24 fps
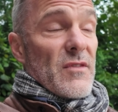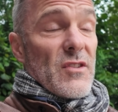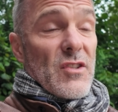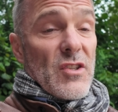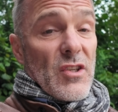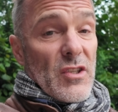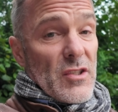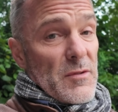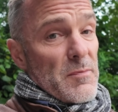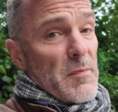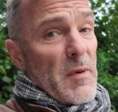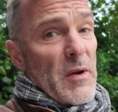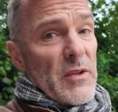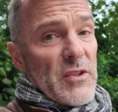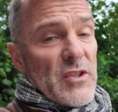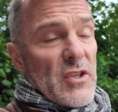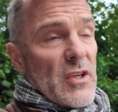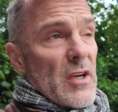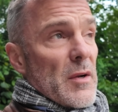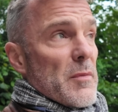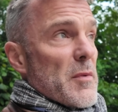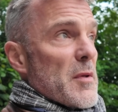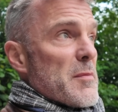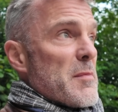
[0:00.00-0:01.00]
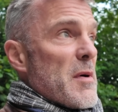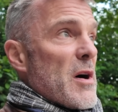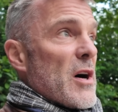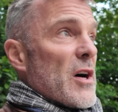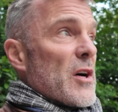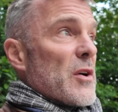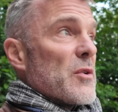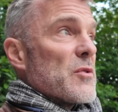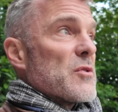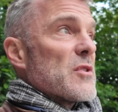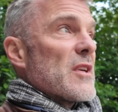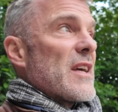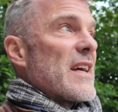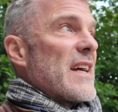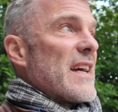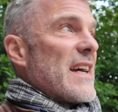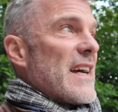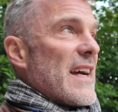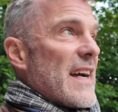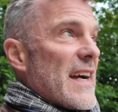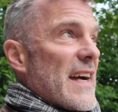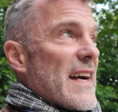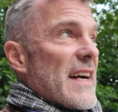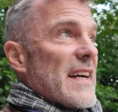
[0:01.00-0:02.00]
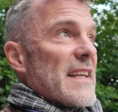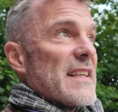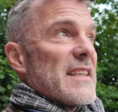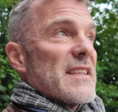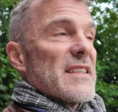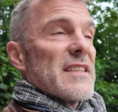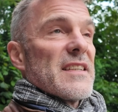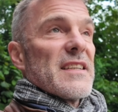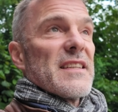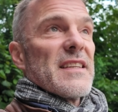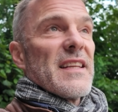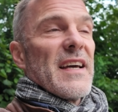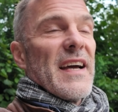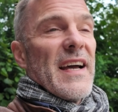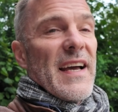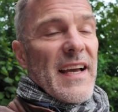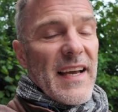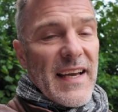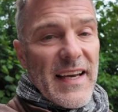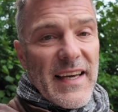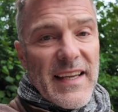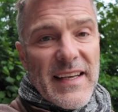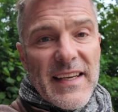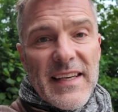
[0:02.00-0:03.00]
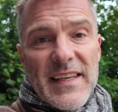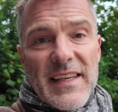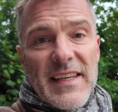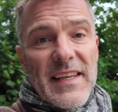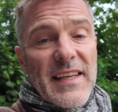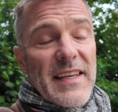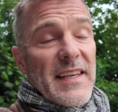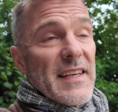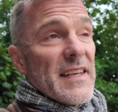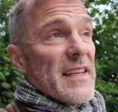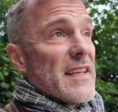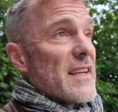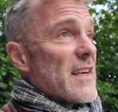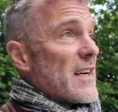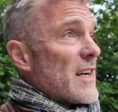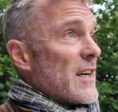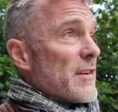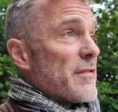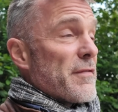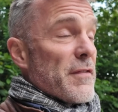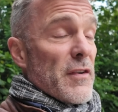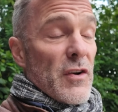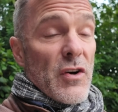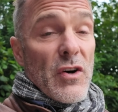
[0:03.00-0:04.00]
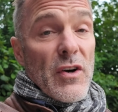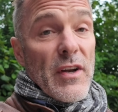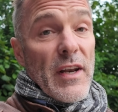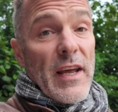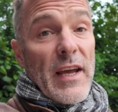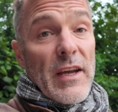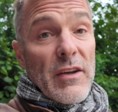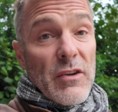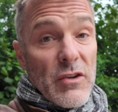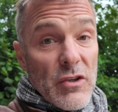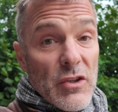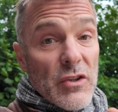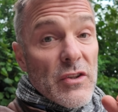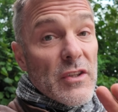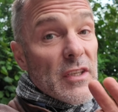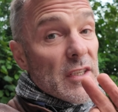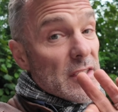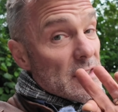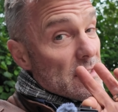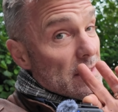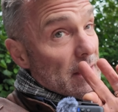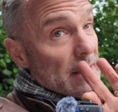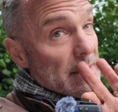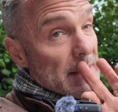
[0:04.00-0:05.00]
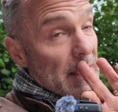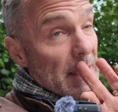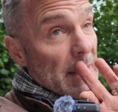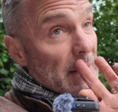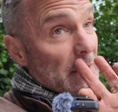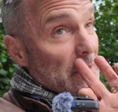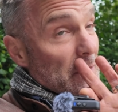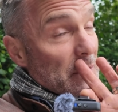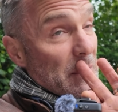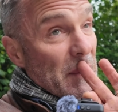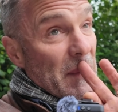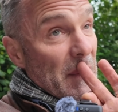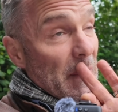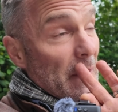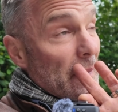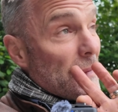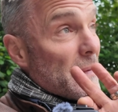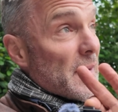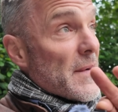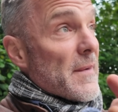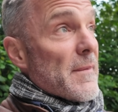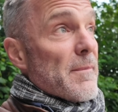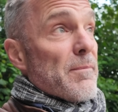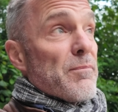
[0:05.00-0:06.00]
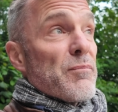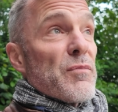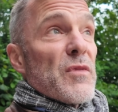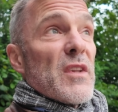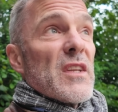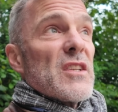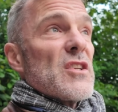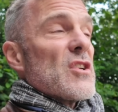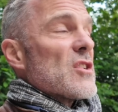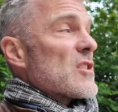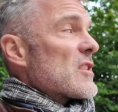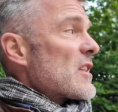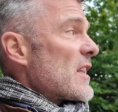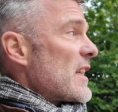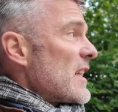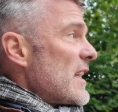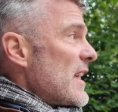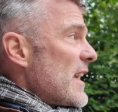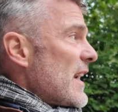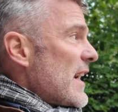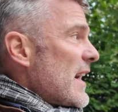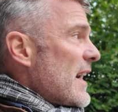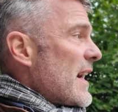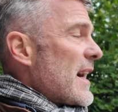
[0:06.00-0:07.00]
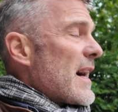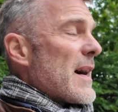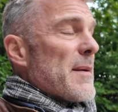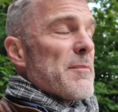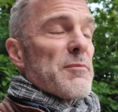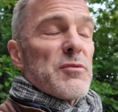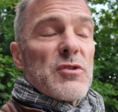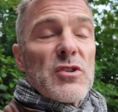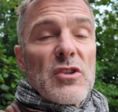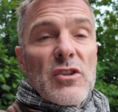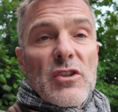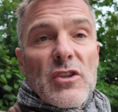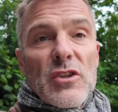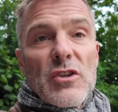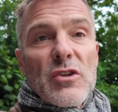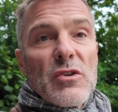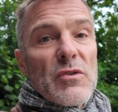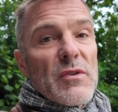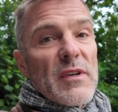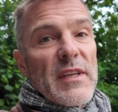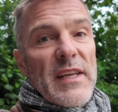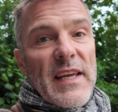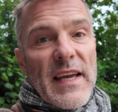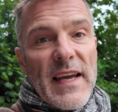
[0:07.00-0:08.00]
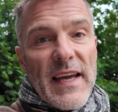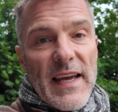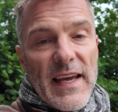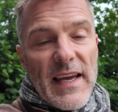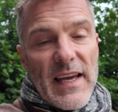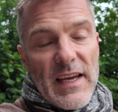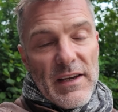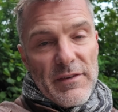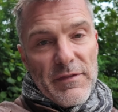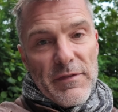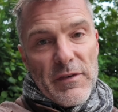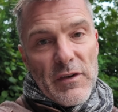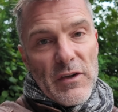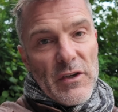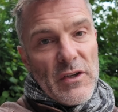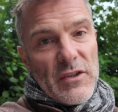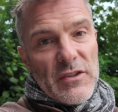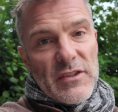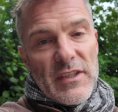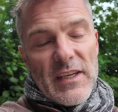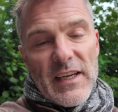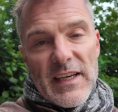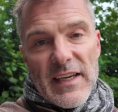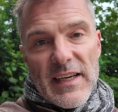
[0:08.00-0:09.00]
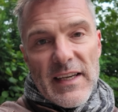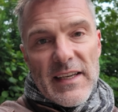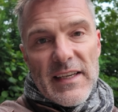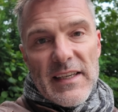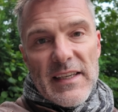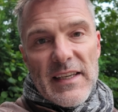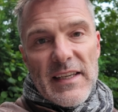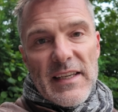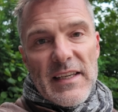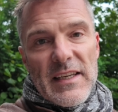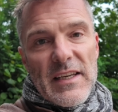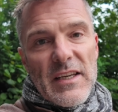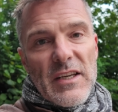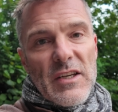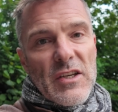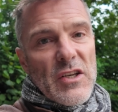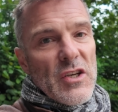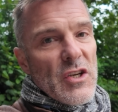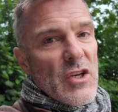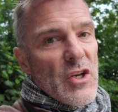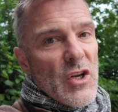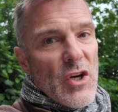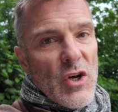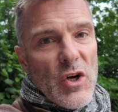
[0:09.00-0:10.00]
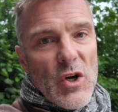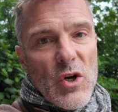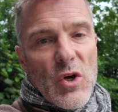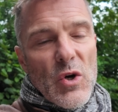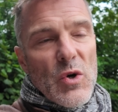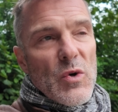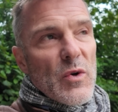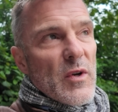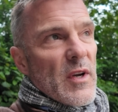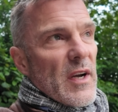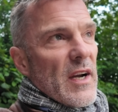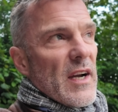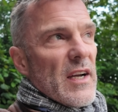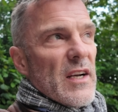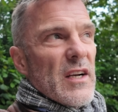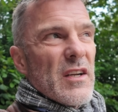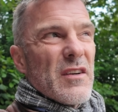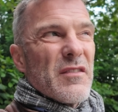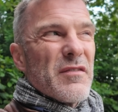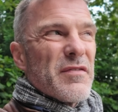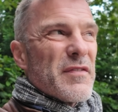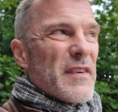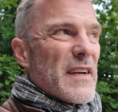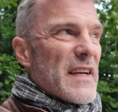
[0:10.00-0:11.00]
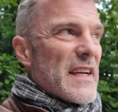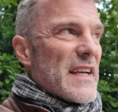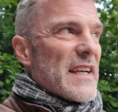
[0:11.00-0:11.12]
just munching up the miles, and the handling, I've forgotten how good these things handle. Just absolutely effortless handling, no kind of